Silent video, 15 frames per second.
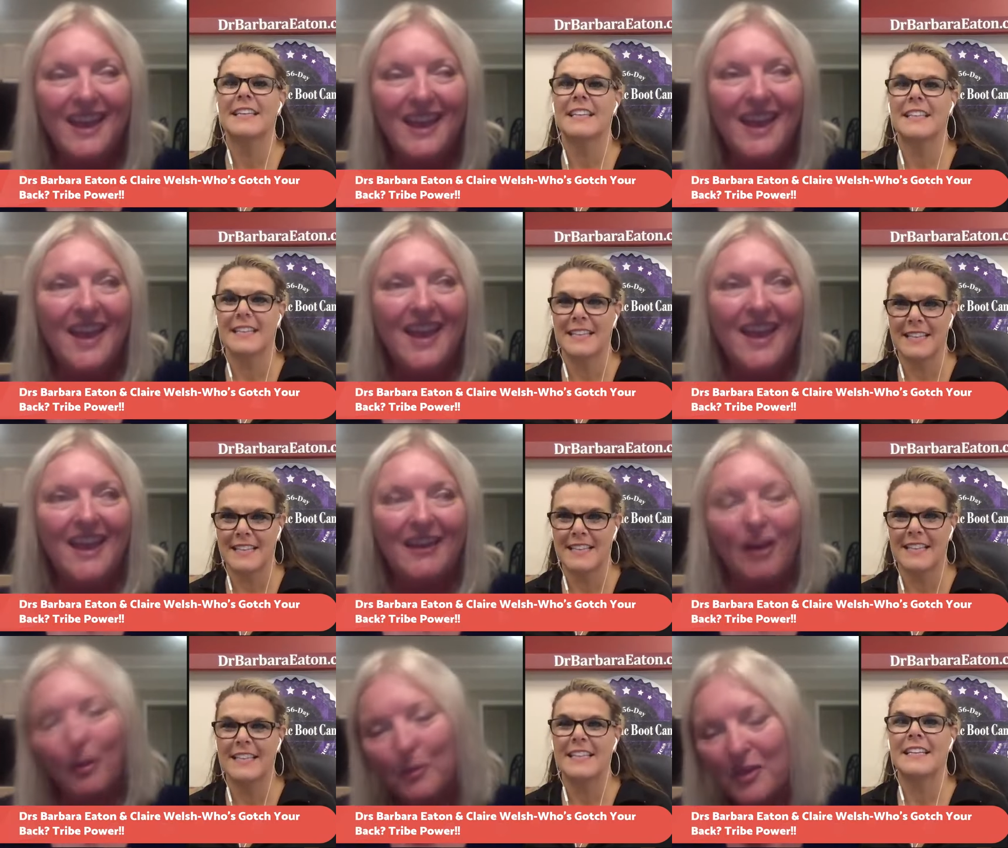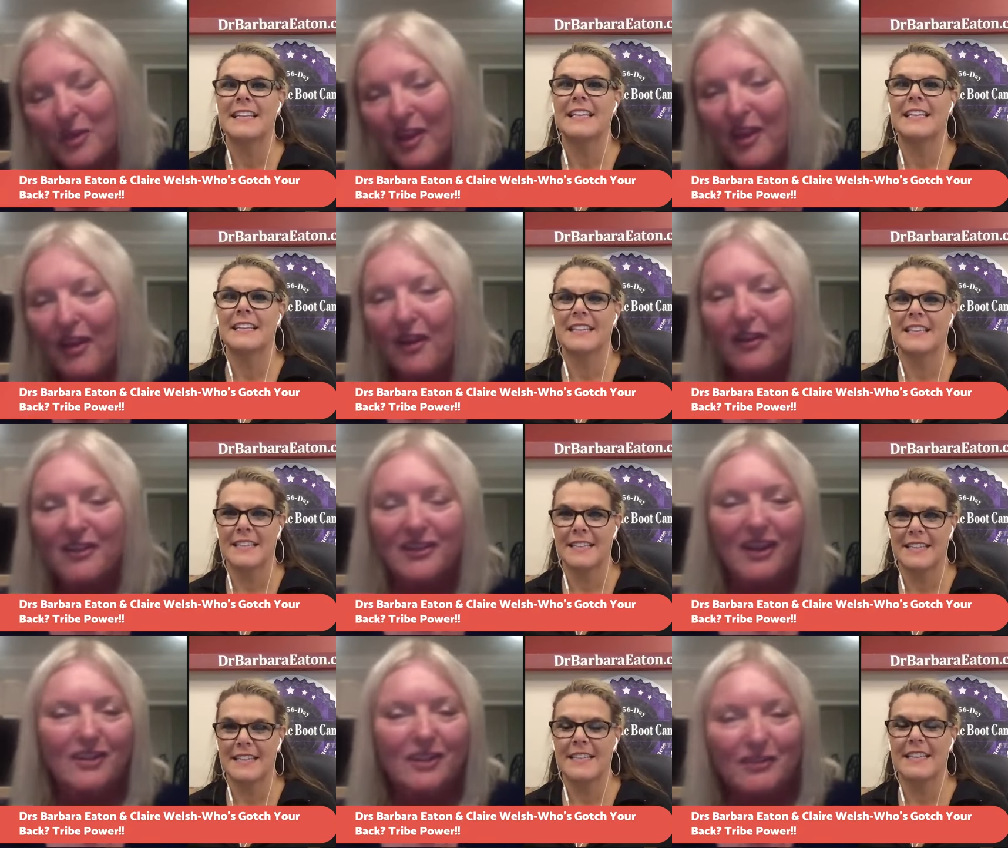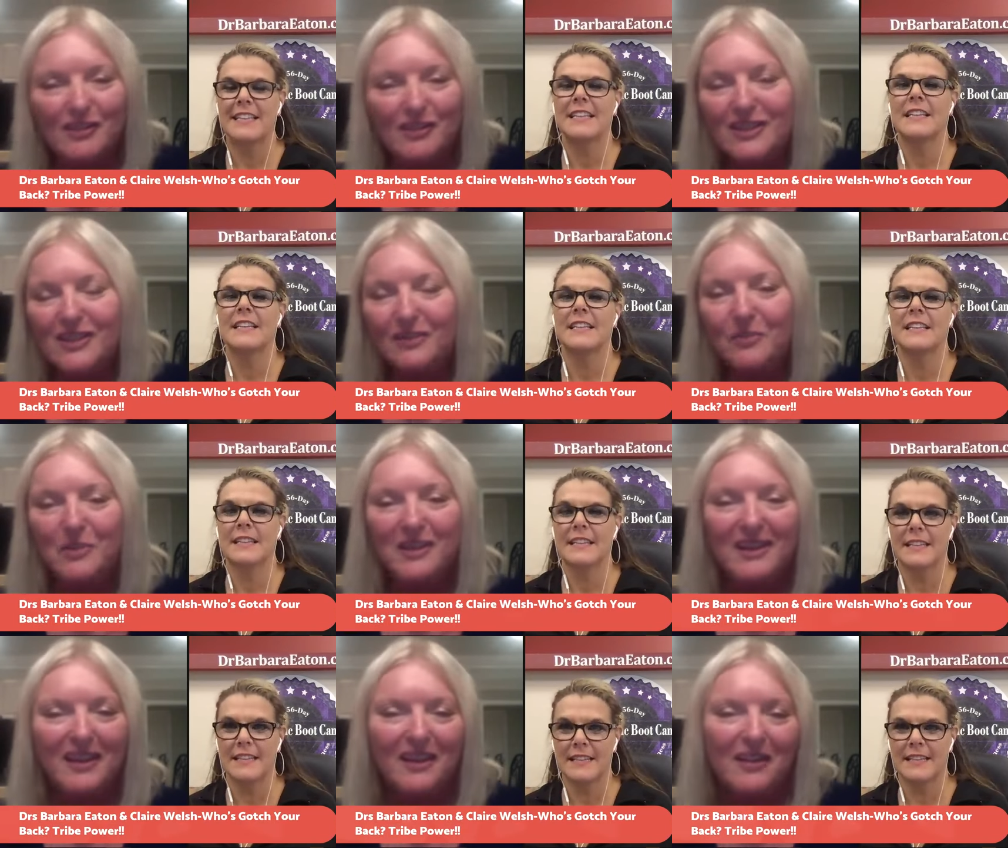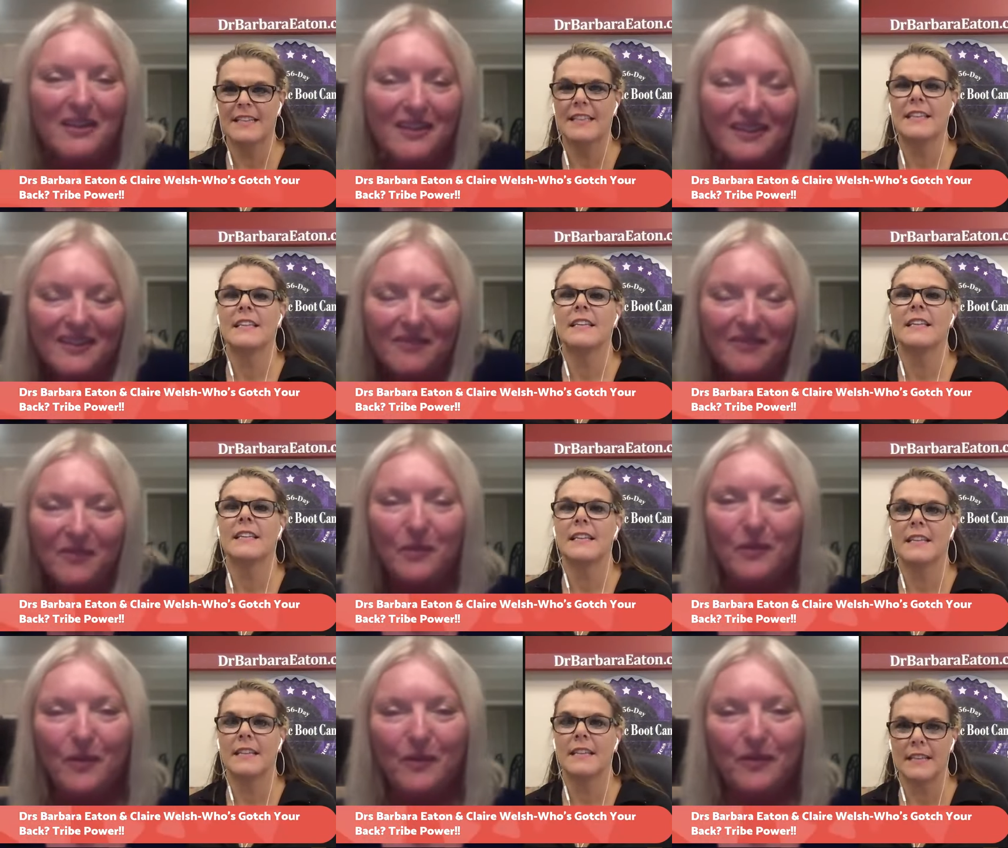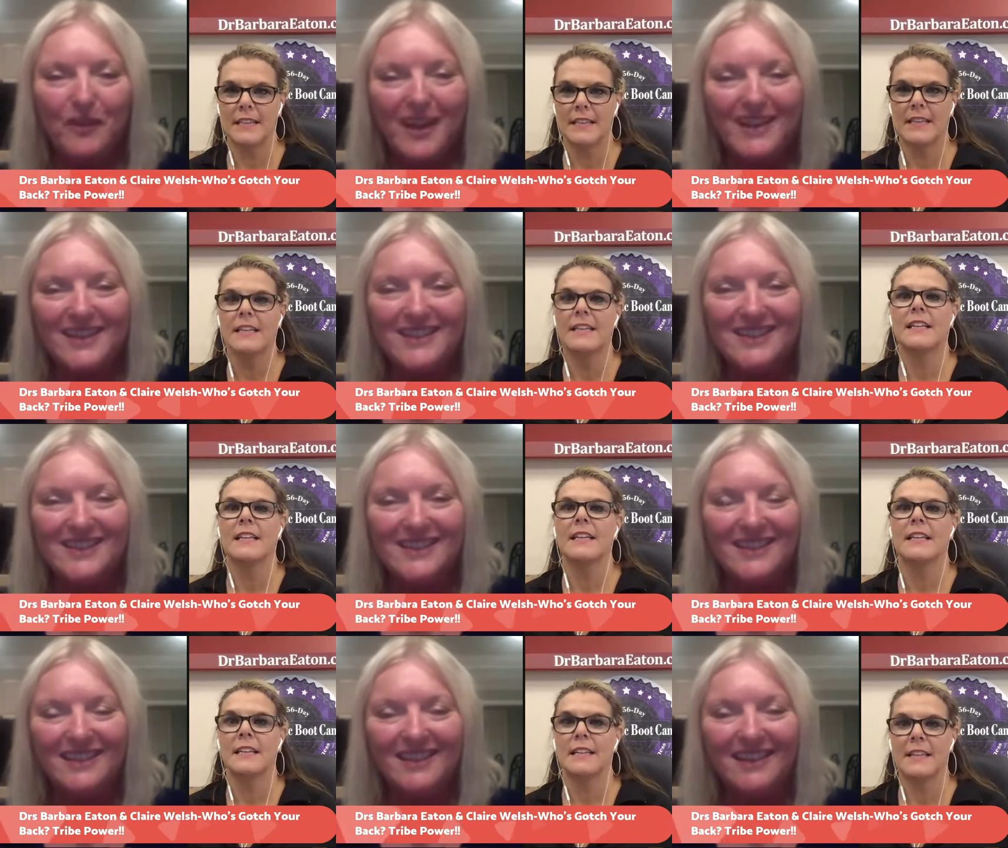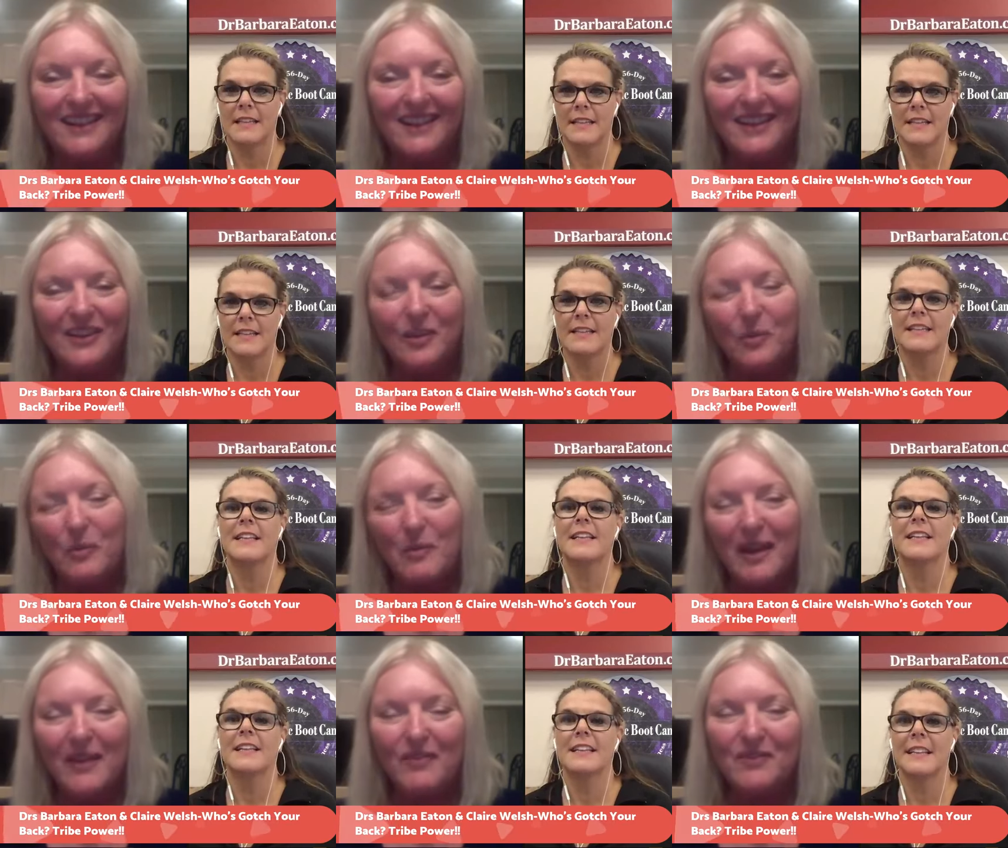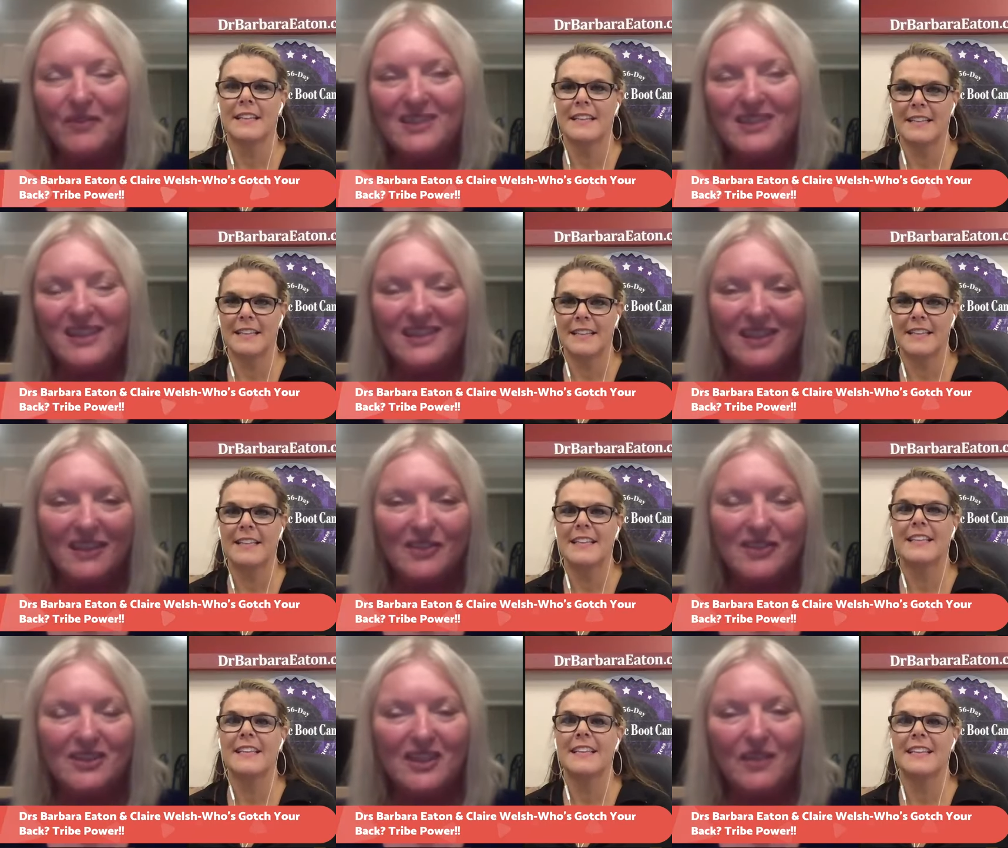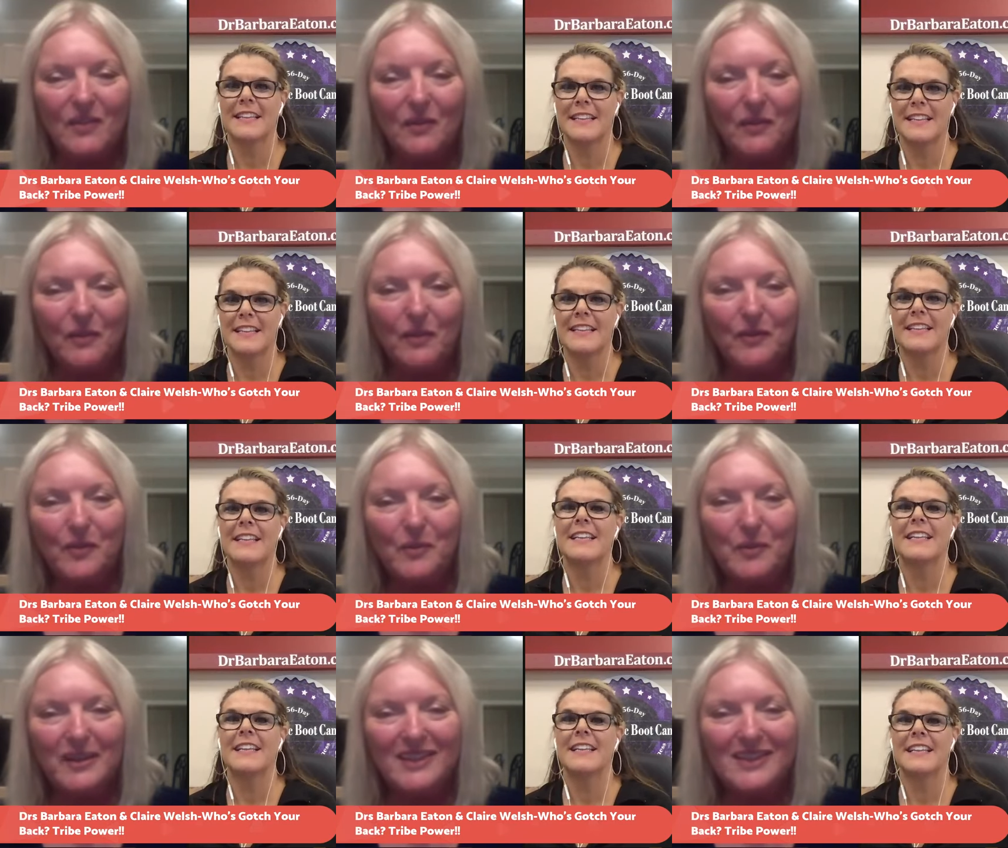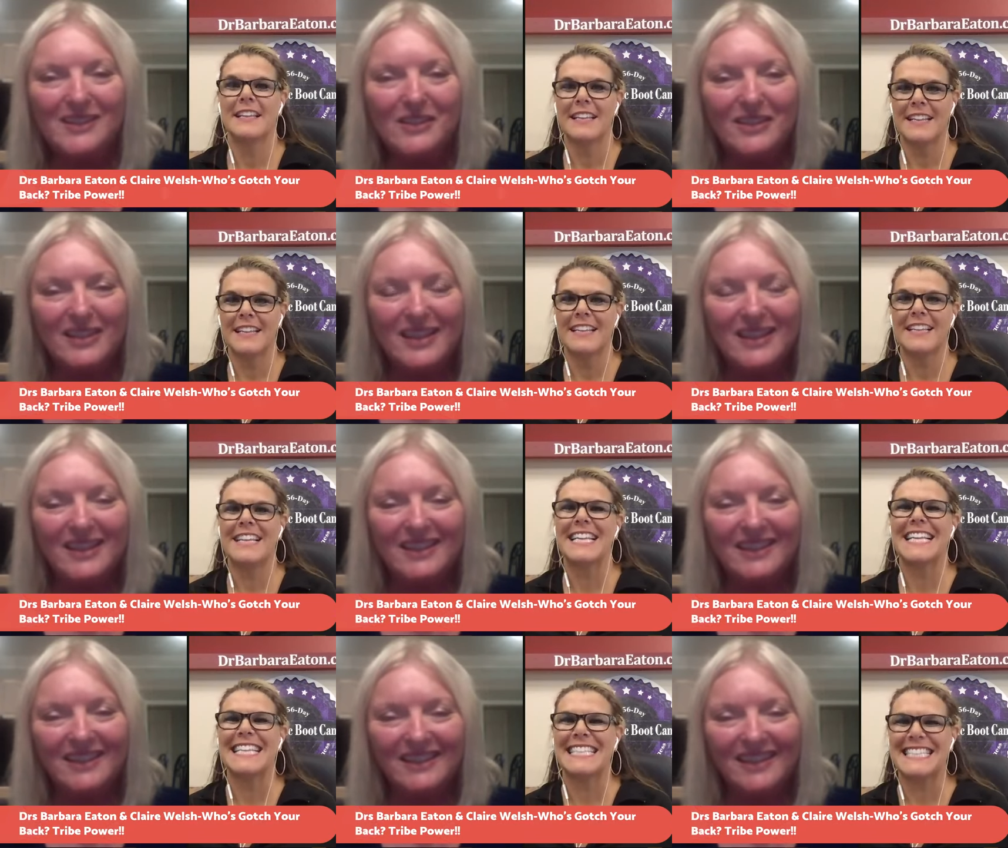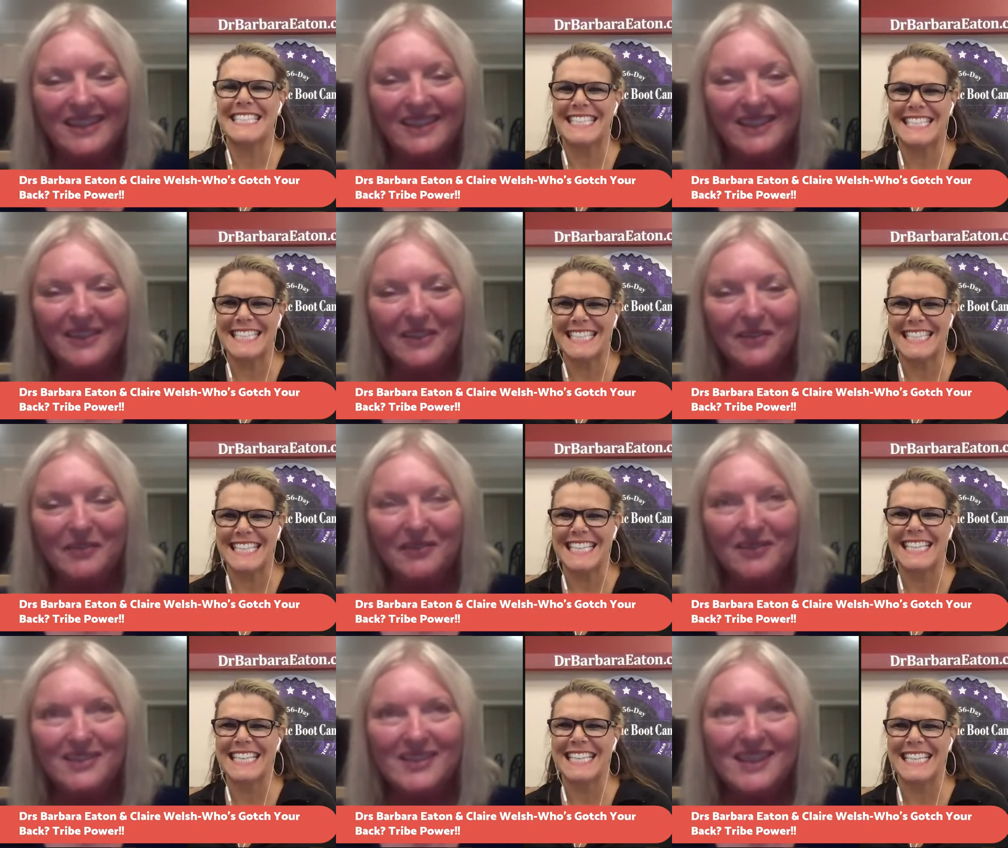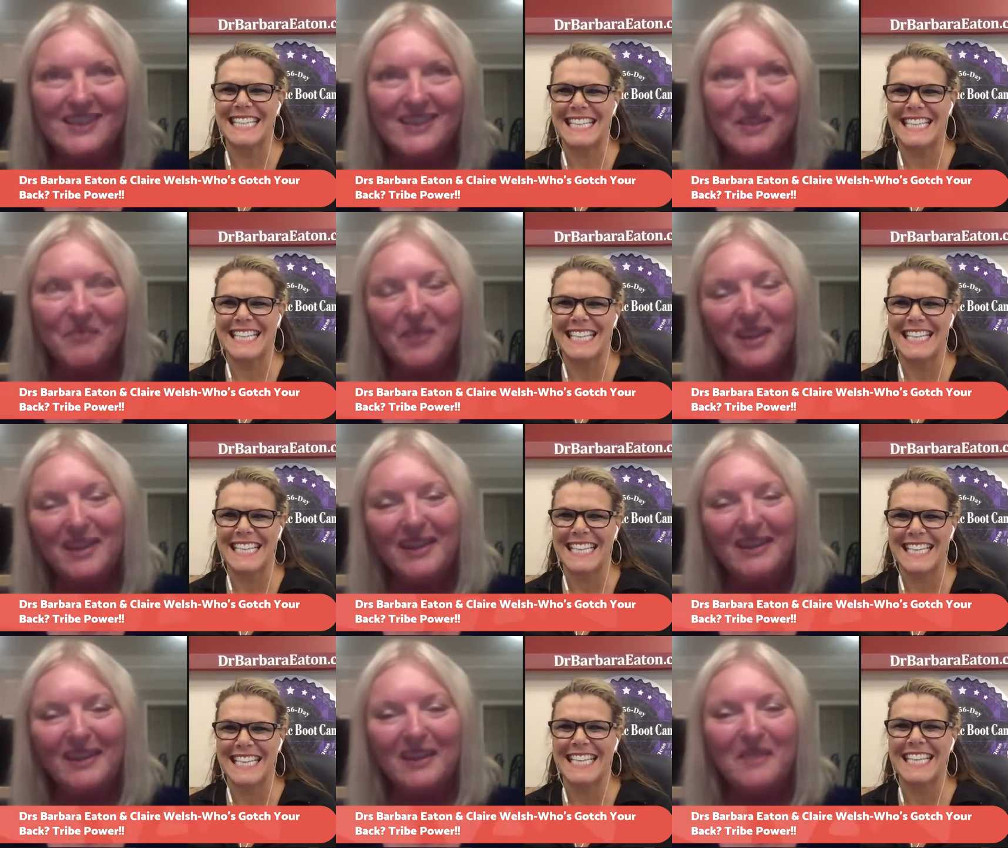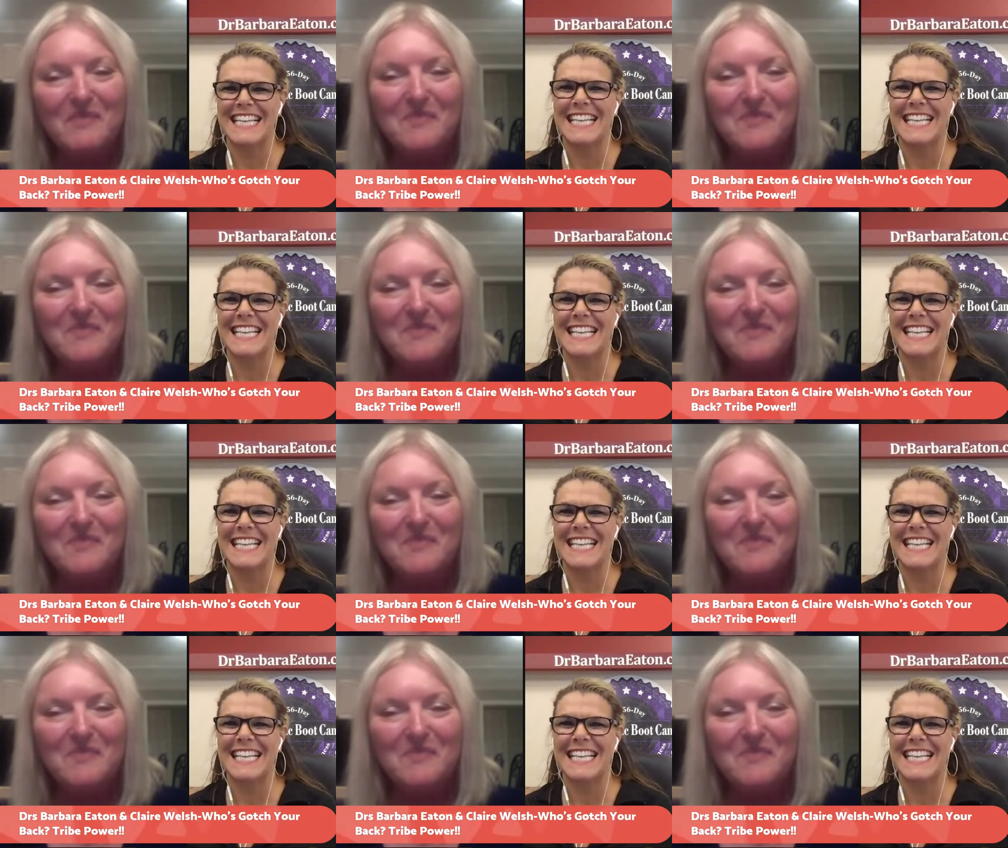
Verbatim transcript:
Speaker 1: And I'll be there, and Dr. Kristen will be there, and a few of our friends, and you know, we might even sneak Dr. Stephen for a few minutes so that he can, you know, say something uh,